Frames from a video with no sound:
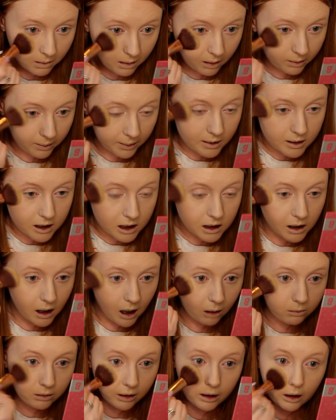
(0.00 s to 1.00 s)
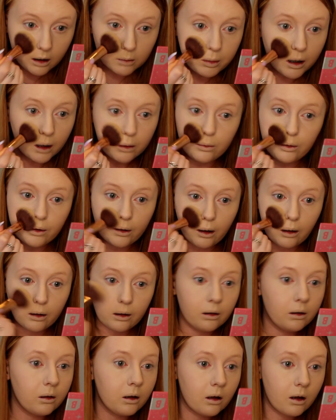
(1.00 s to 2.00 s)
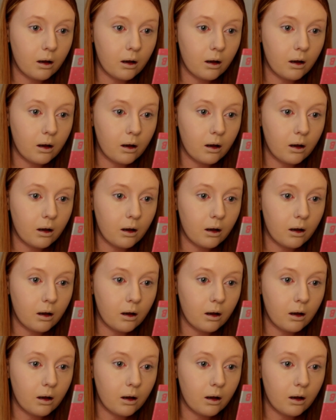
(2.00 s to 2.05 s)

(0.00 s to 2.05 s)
I like to see how like a powder